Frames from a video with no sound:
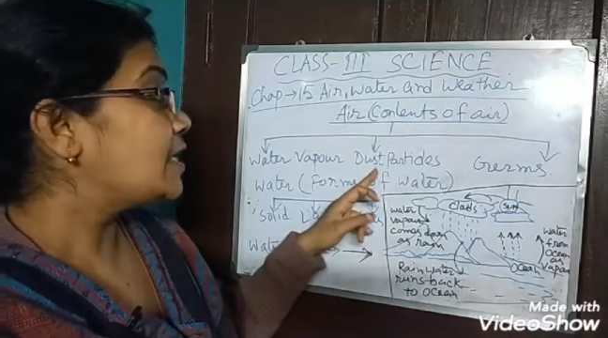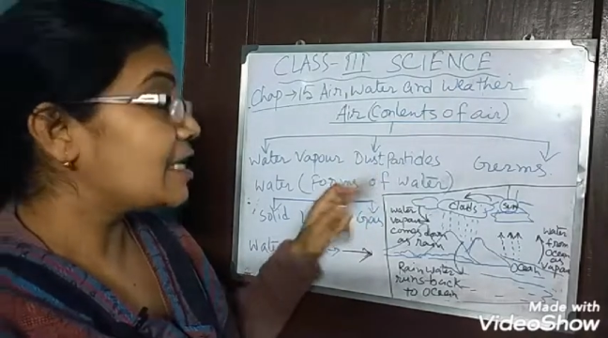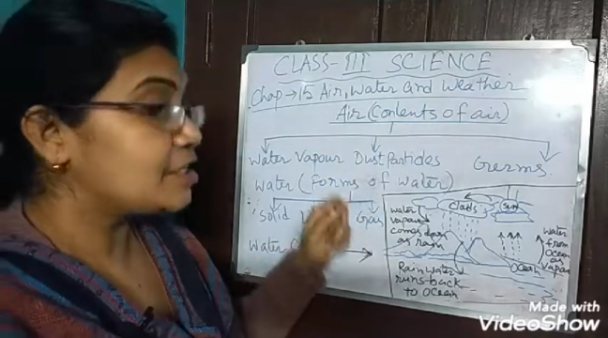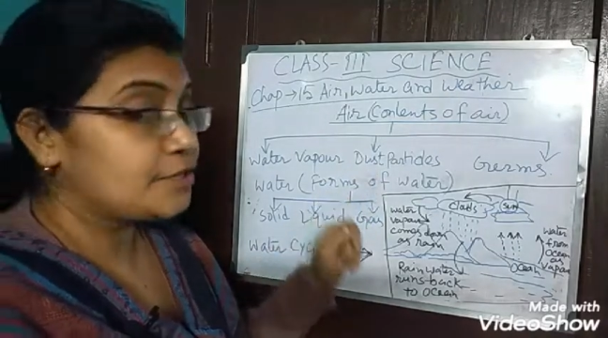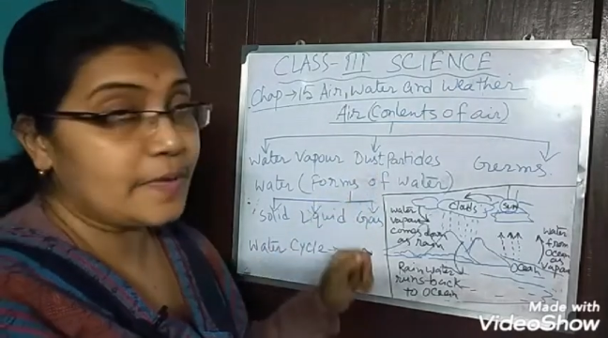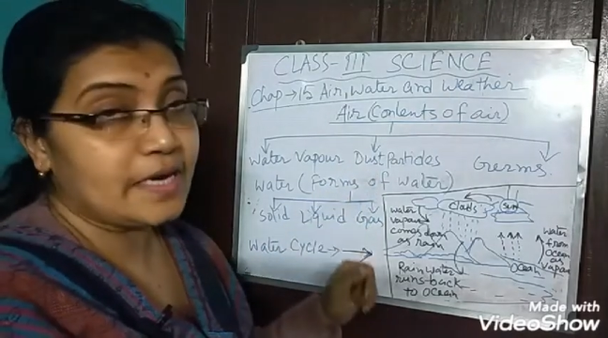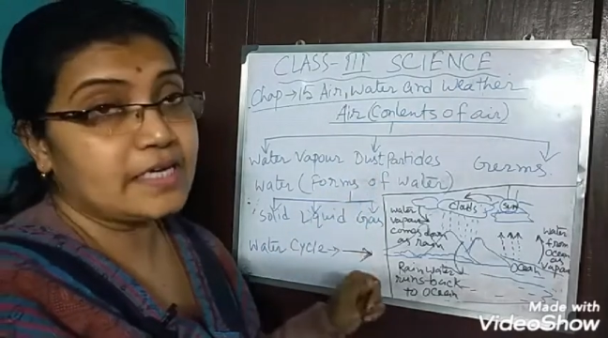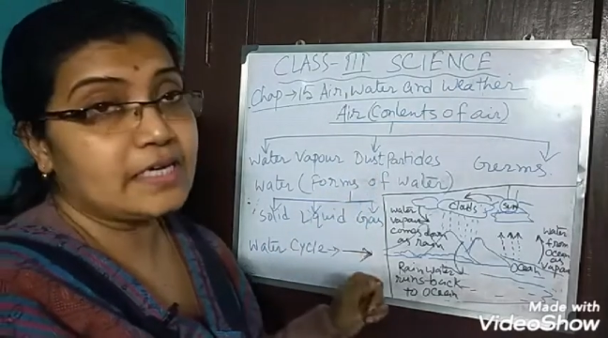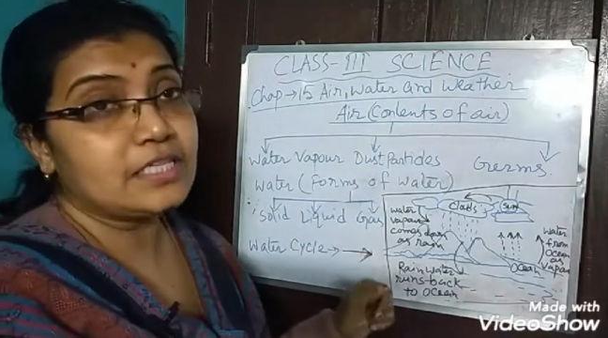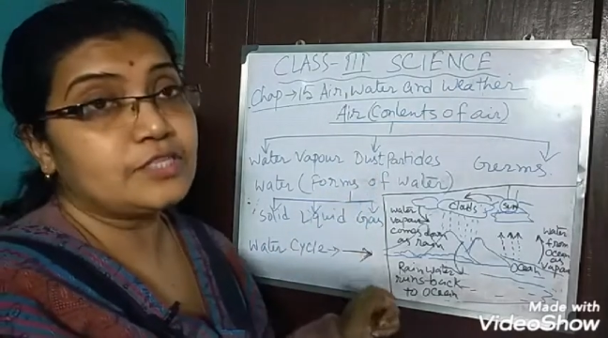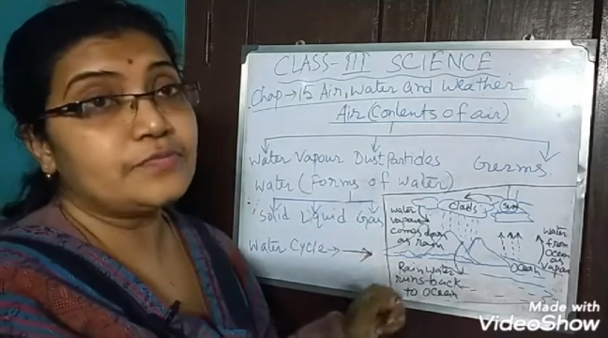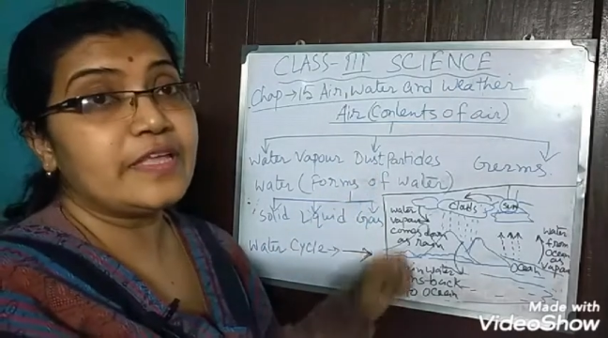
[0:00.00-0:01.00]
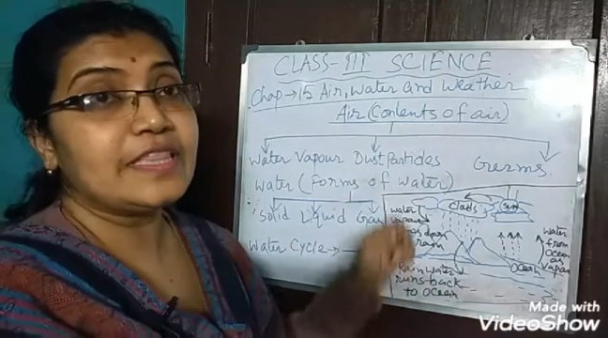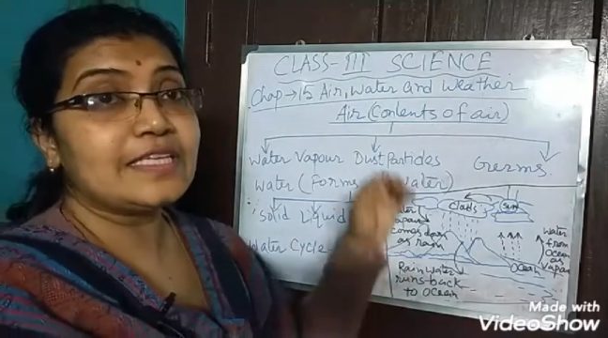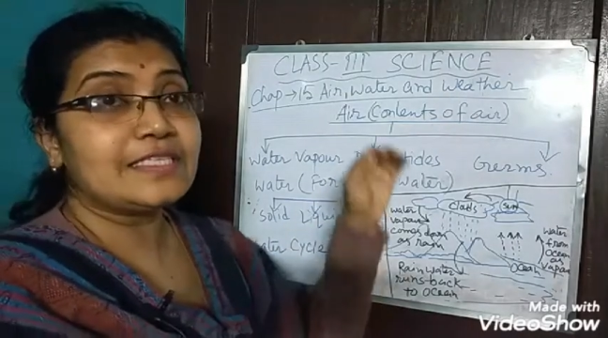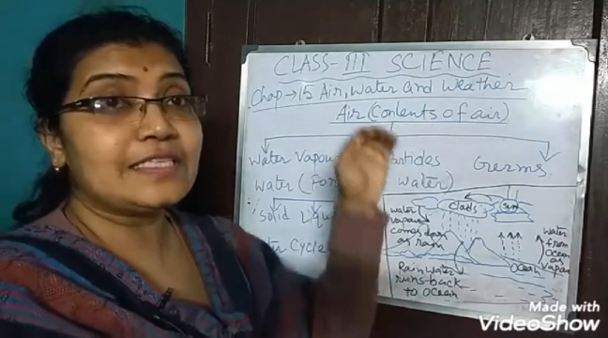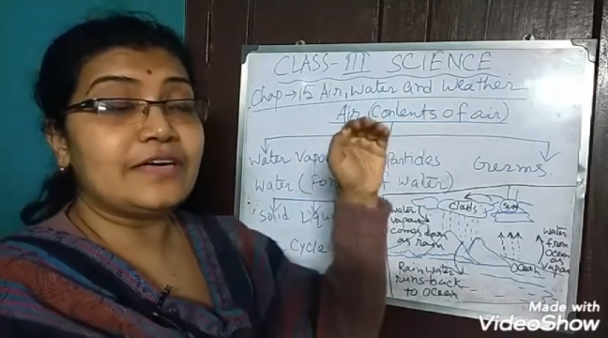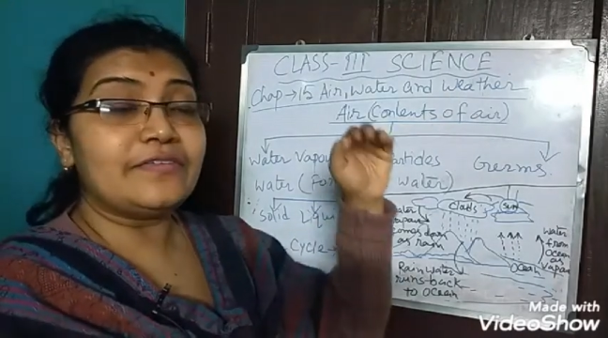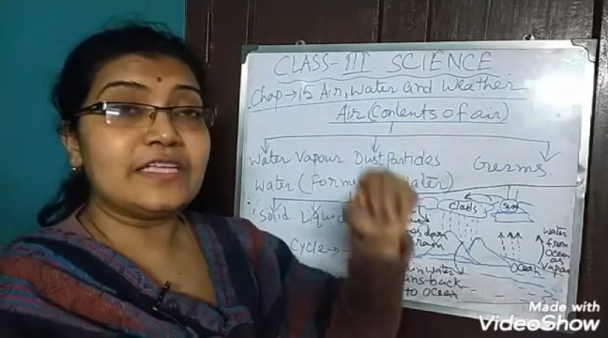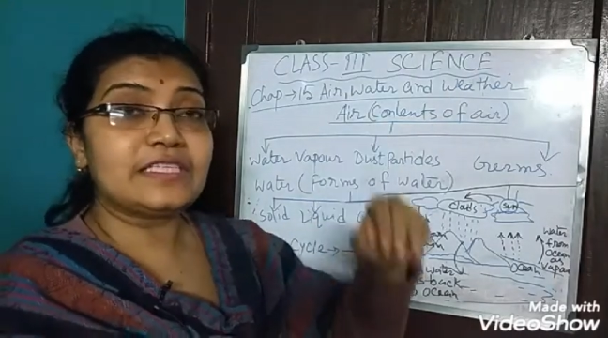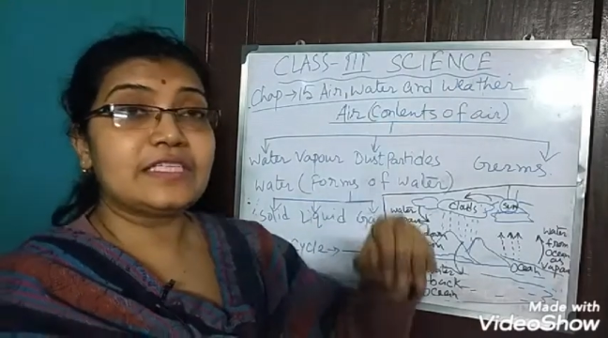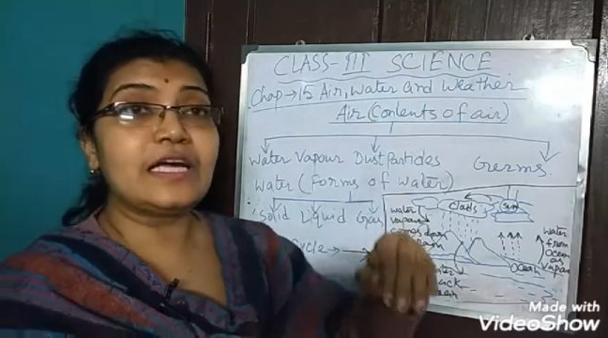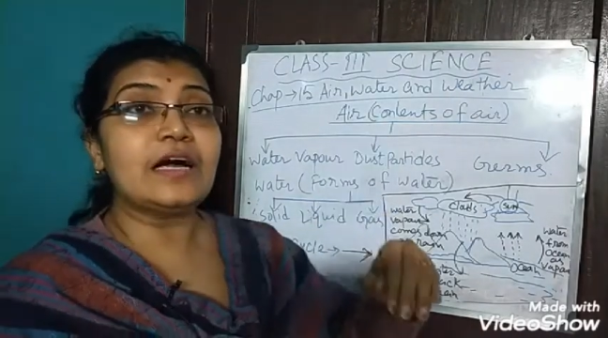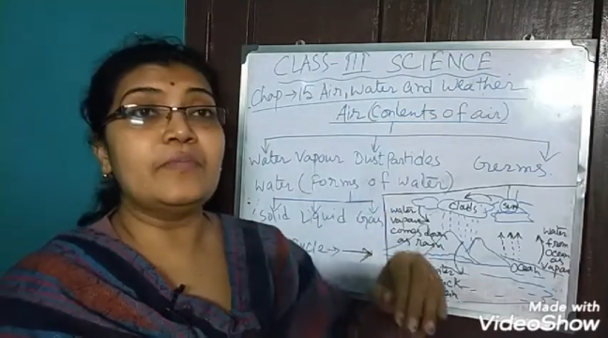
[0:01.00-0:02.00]
Dust particles, when the sun
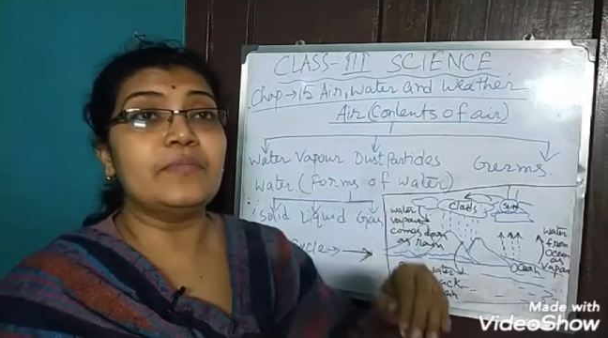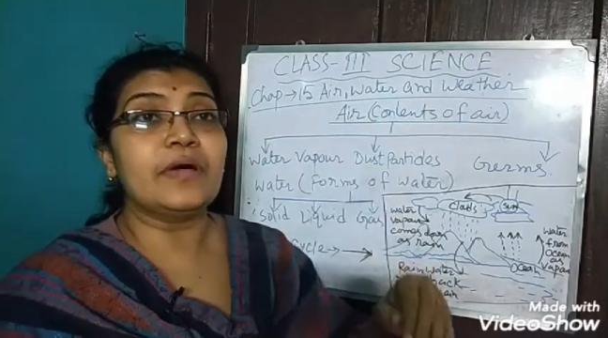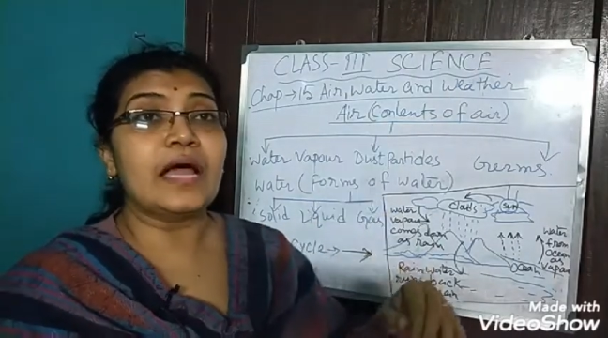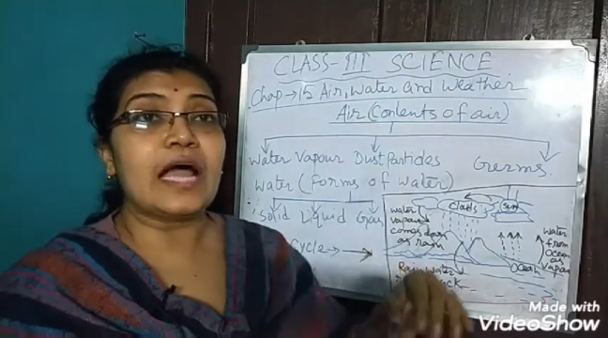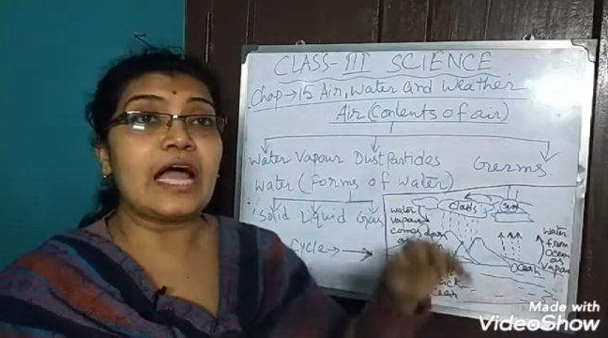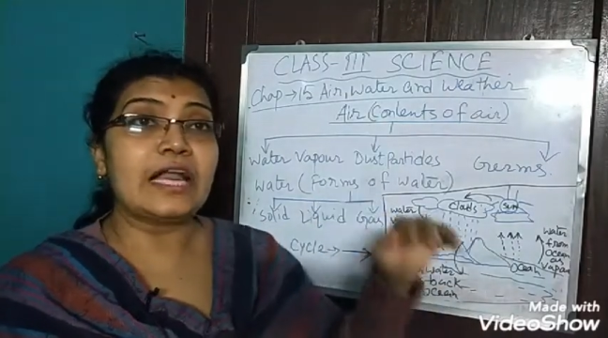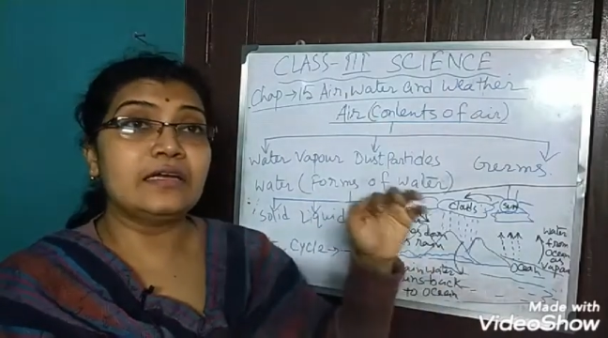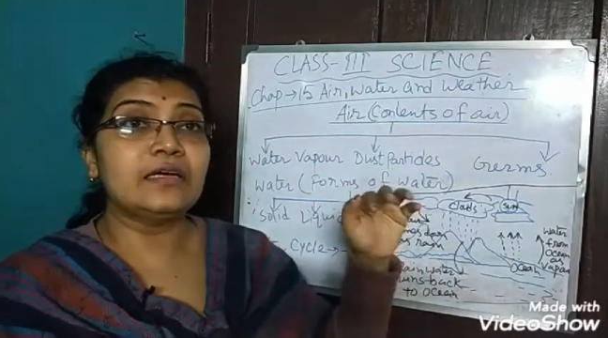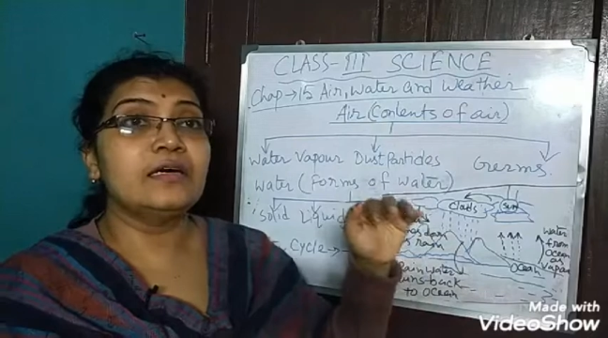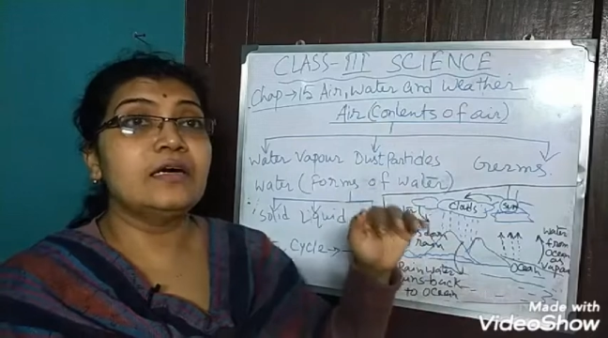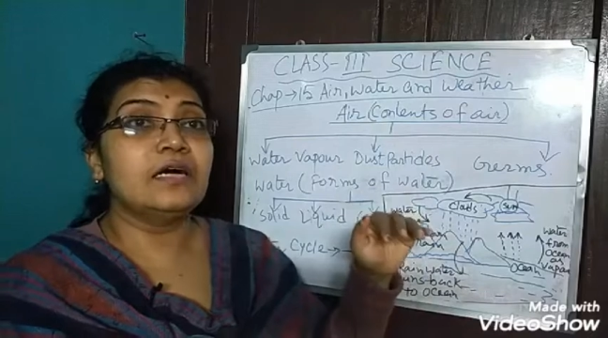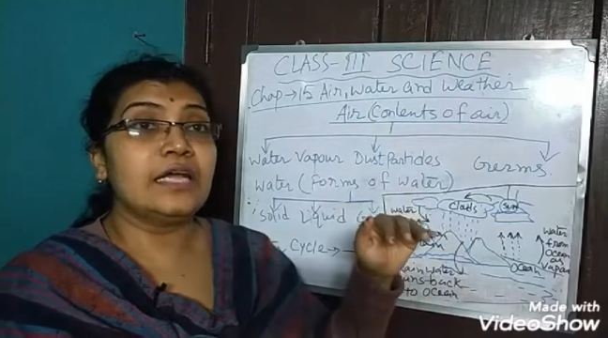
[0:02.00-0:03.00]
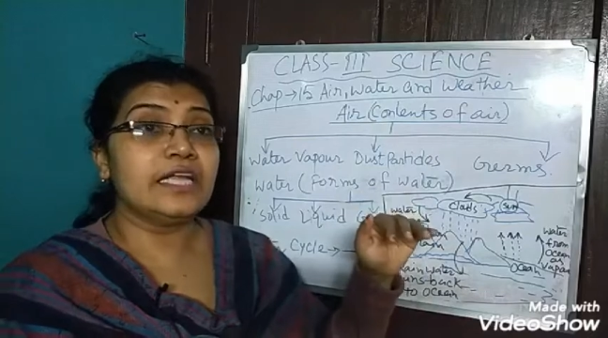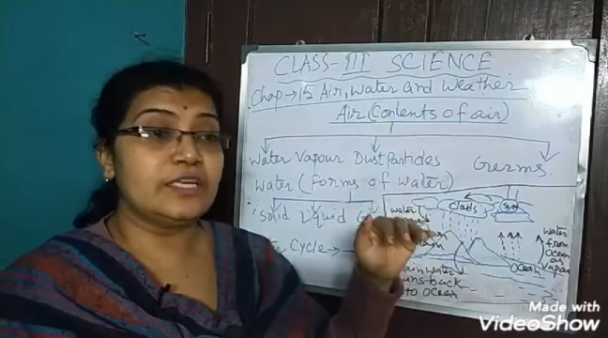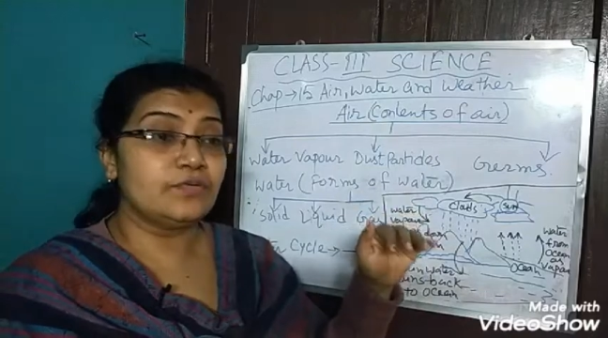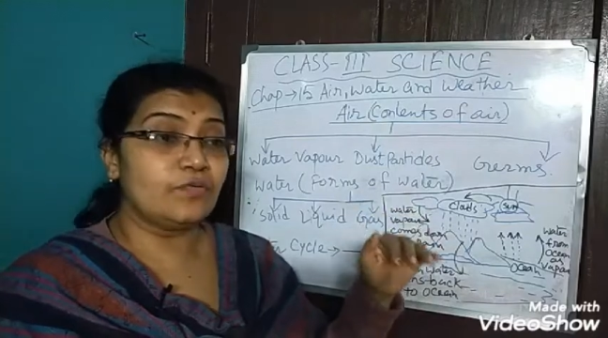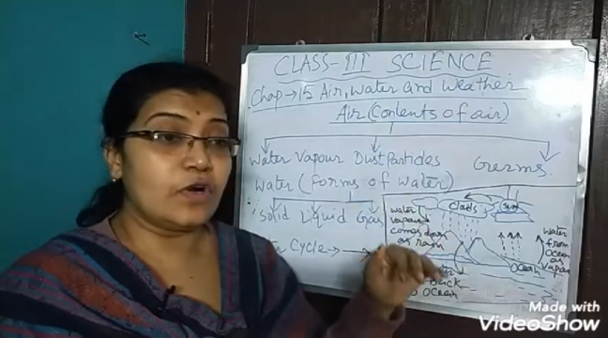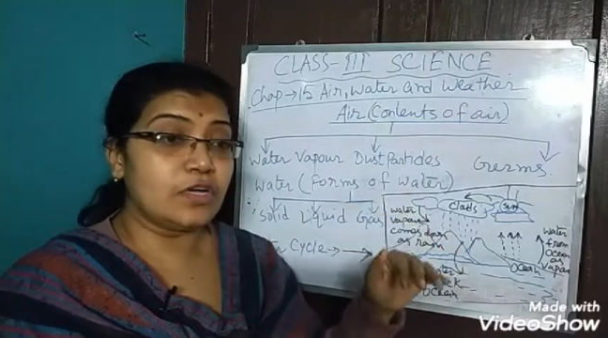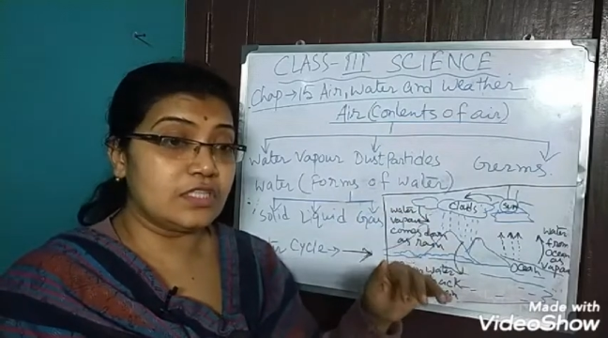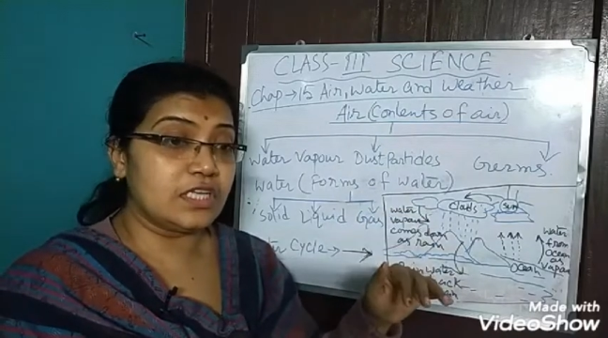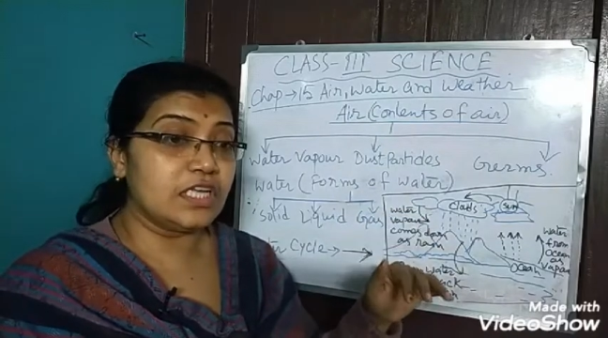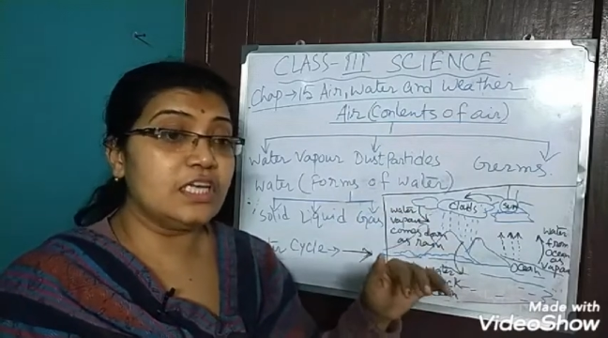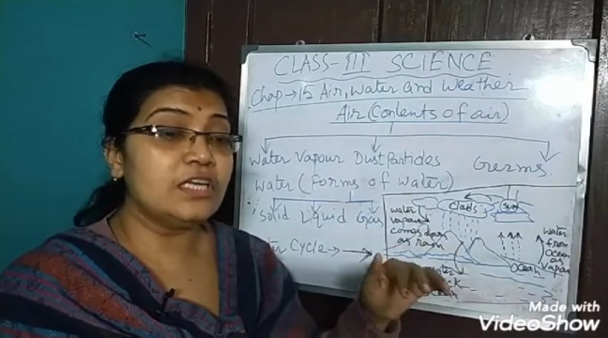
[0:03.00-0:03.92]
rays come and it was